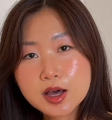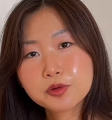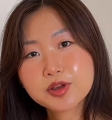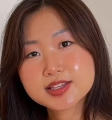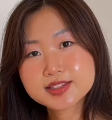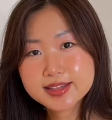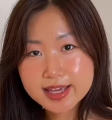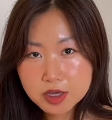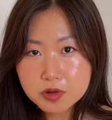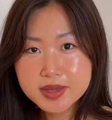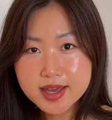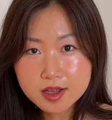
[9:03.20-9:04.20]
With
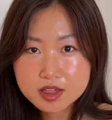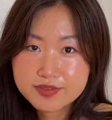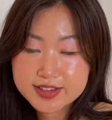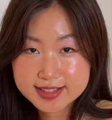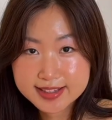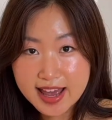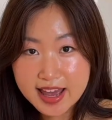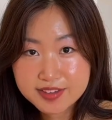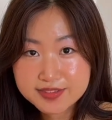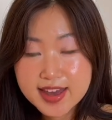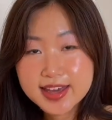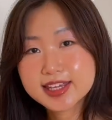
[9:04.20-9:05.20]
Naomi out of his life,
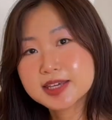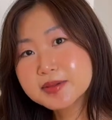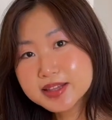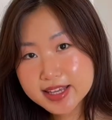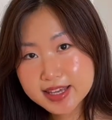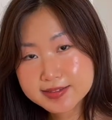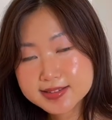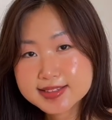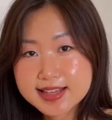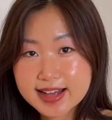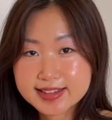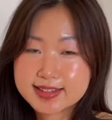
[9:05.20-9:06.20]
he believes
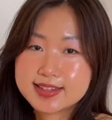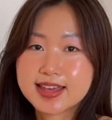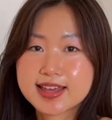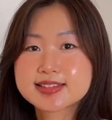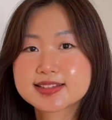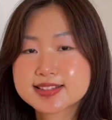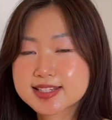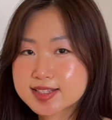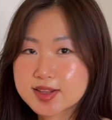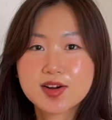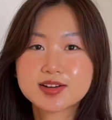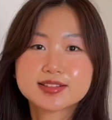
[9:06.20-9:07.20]
that he can
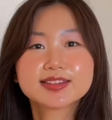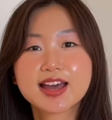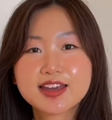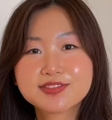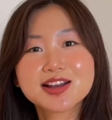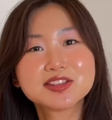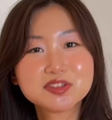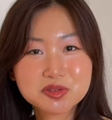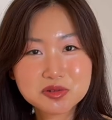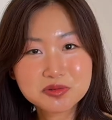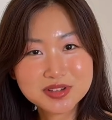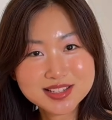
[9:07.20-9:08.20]
start life
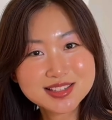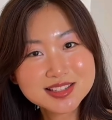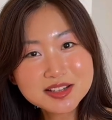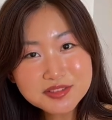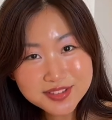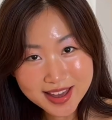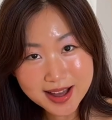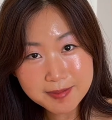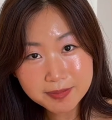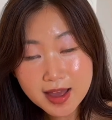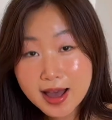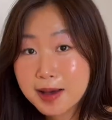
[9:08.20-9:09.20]
anew with Sylvia,
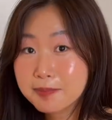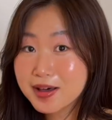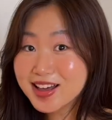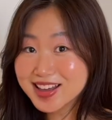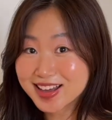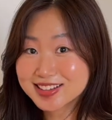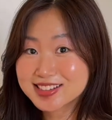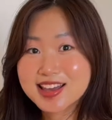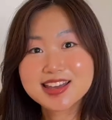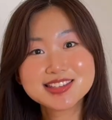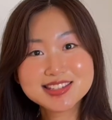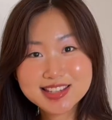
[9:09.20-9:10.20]
but
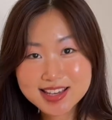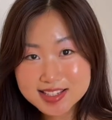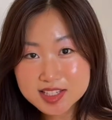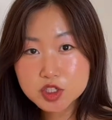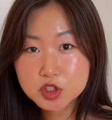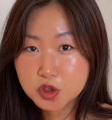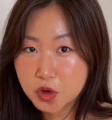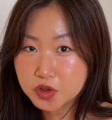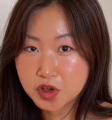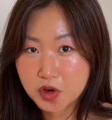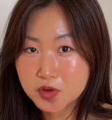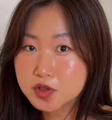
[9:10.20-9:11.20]
things don't
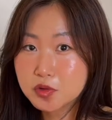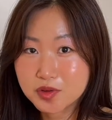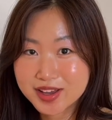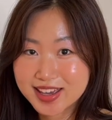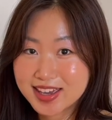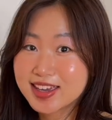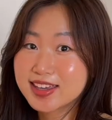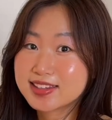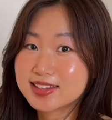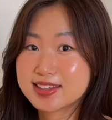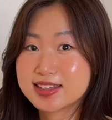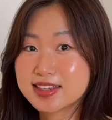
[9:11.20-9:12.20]
go the way
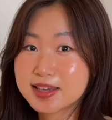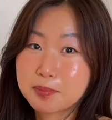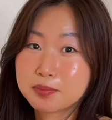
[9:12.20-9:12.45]
he